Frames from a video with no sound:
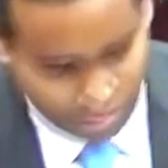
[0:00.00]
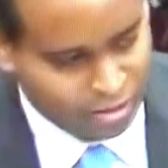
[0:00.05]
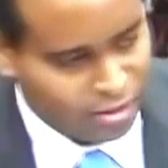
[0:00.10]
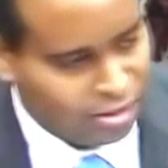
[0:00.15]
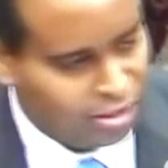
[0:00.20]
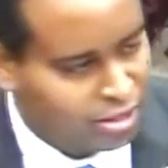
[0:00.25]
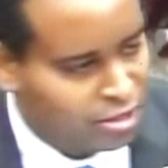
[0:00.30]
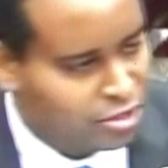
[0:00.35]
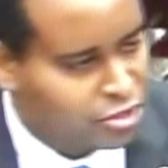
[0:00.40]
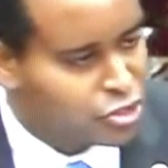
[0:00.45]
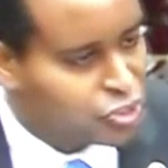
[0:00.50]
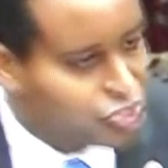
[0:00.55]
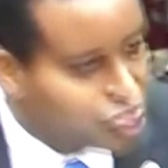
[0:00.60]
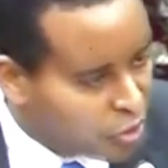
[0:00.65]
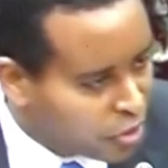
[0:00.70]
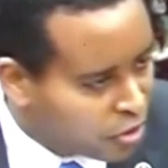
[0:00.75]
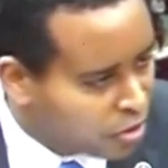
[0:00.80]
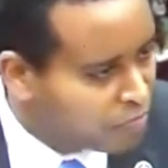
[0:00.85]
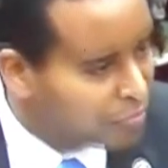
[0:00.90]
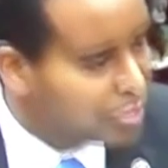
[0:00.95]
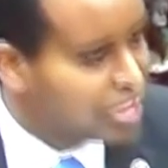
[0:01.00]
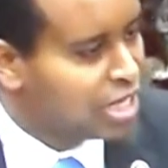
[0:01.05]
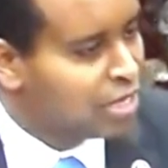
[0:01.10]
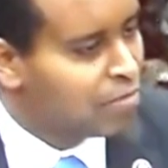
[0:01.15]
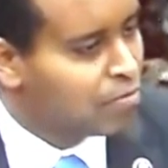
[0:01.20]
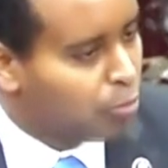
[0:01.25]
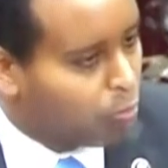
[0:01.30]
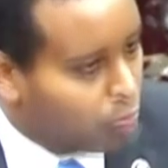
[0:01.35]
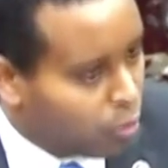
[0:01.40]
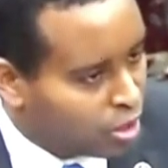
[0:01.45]
served
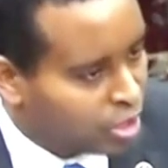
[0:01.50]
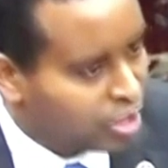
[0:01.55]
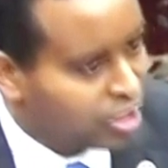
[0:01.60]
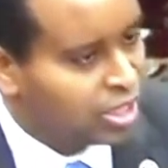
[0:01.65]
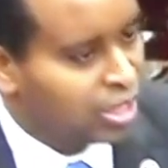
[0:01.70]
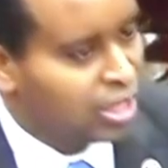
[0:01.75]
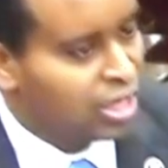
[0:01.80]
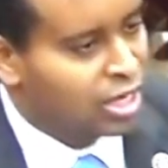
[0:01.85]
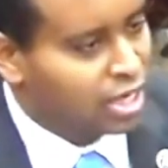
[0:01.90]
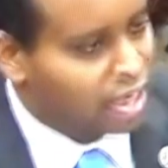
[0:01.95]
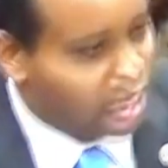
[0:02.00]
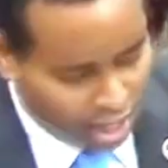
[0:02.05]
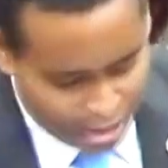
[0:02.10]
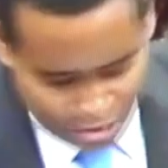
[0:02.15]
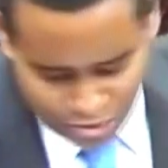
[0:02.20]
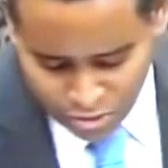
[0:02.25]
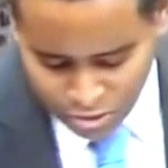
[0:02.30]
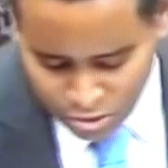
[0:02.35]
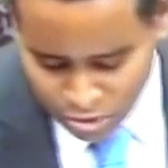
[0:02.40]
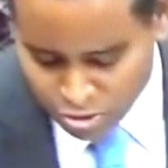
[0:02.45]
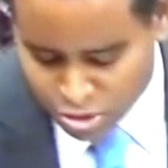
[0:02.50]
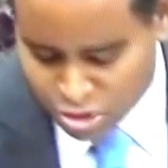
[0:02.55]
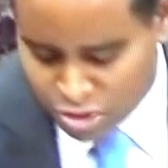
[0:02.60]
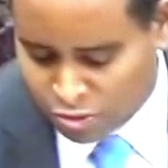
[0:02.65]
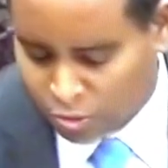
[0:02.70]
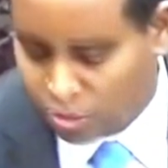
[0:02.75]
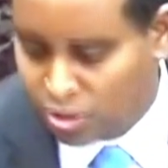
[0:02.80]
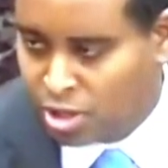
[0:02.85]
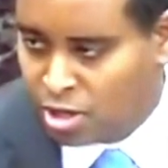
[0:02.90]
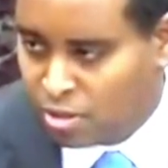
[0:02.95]
important constitutional
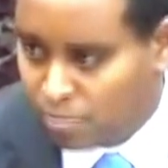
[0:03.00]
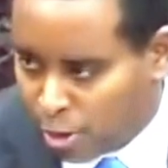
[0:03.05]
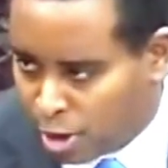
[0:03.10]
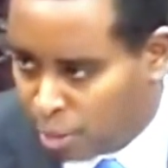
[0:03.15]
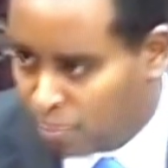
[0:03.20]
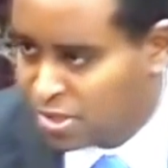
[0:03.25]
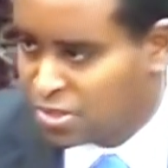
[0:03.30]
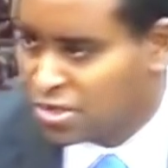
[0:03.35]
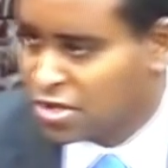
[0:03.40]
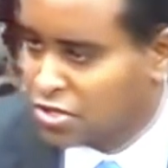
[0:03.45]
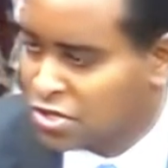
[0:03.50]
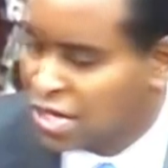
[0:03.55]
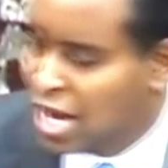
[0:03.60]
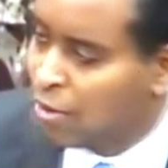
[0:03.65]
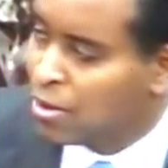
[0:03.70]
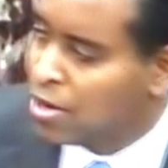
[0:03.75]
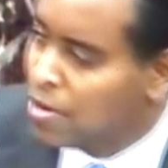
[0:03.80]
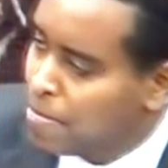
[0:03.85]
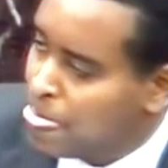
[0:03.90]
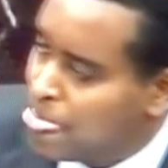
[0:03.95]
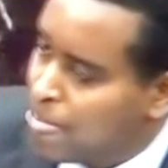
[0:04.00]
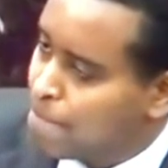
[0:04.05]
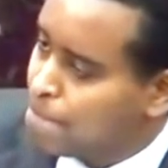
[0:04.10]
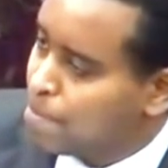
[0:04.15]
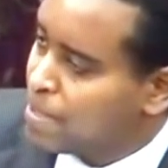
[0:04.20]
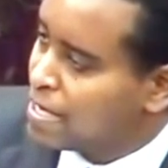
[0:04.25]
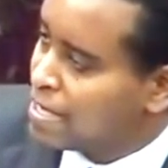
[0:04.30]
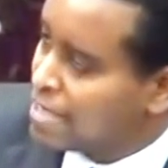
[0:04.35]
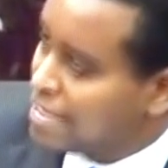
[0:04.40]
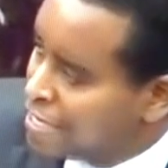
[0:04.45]
purposes. Now,
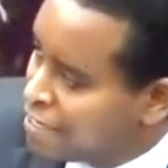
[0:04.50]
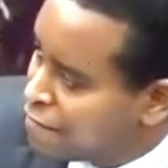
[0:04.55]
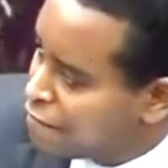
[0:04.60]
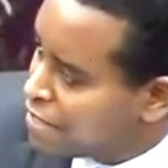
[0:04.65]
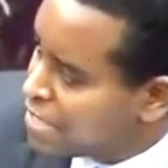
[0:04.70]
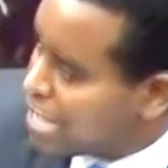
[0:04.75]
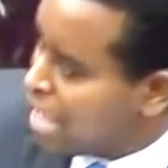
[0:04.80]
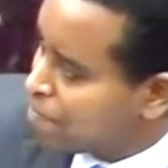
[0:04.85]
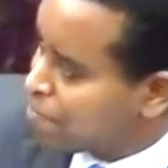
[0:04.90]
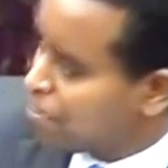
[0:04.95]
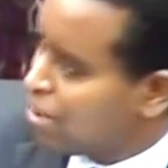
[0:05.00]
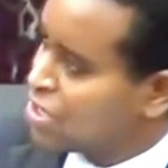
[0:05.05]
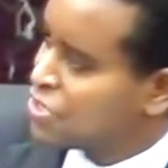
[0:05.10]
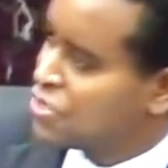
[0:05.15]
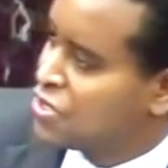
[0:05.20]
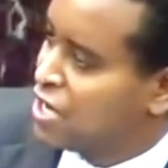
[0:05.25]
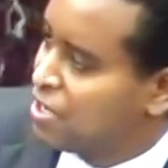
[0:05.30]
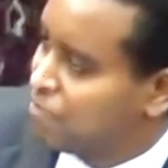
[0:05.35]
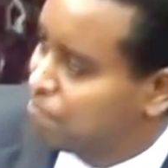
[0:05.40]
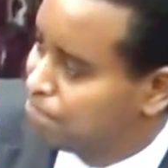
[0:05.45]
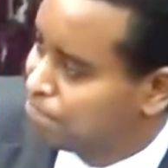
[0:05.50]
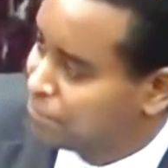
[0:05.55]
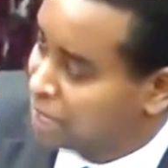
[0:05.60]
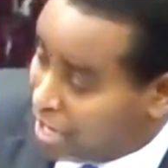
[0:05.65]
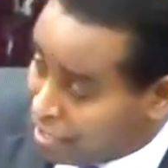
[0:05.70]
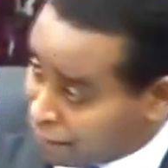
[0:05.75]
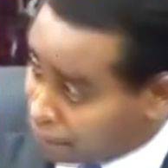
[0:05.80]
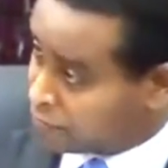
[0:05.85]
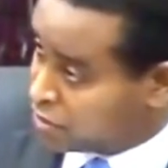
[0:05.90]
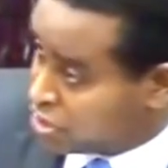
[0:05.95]
given that precedent that
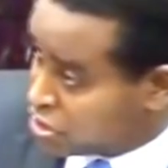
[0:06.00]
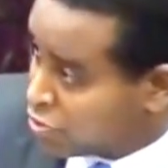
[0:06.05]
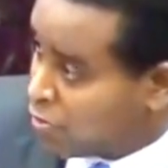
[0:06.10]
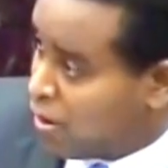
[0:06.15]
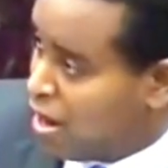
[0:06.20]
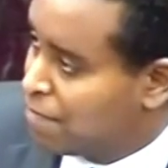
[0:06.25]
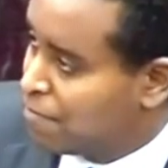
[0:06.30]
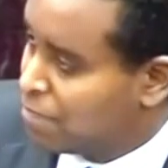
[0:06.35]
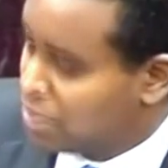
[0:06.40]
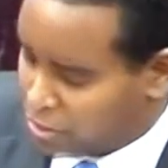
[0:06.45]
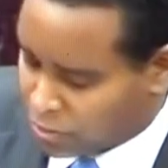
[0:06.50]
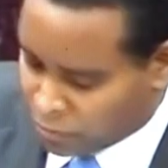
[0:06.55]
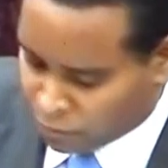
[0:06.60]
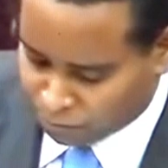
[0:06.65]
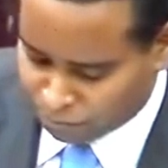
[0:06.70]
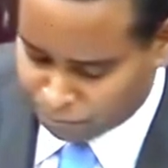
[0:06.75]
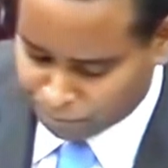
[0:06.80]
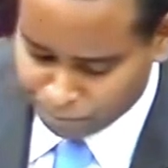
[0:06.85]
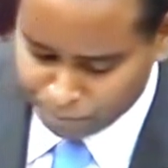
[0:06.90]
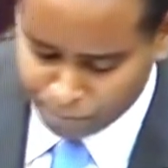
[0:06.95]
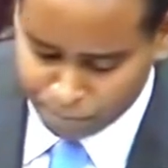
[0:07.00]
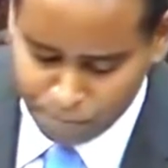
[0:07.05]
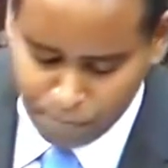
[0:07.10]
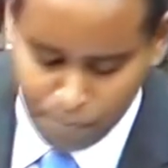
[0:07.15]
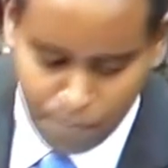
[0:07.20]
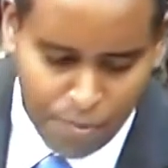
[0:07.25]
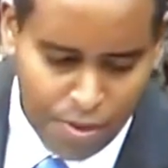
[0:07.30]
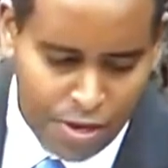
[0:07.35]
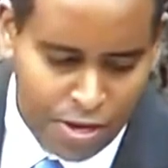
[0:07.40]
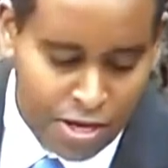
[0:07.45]
I've described to you,
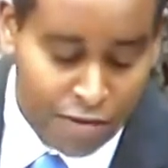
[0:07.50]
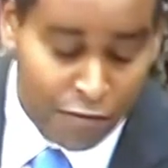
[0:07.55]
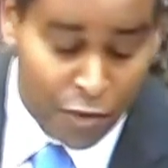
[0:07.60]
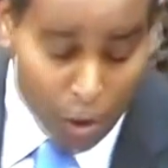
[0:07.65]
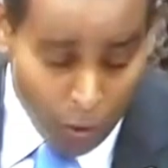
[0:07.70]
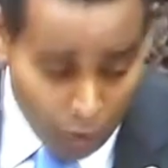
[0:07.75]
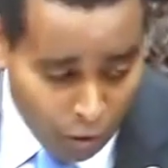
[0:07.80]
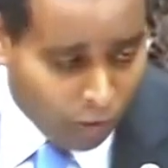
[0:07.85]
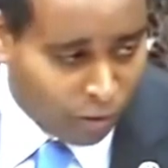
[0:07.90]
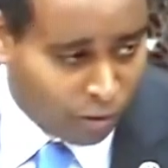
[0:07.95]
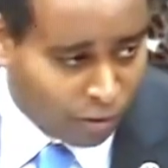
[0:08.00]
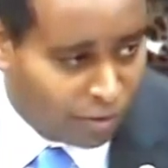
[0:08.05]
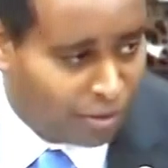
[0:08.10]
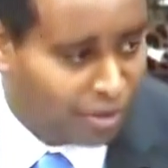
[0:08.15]
given all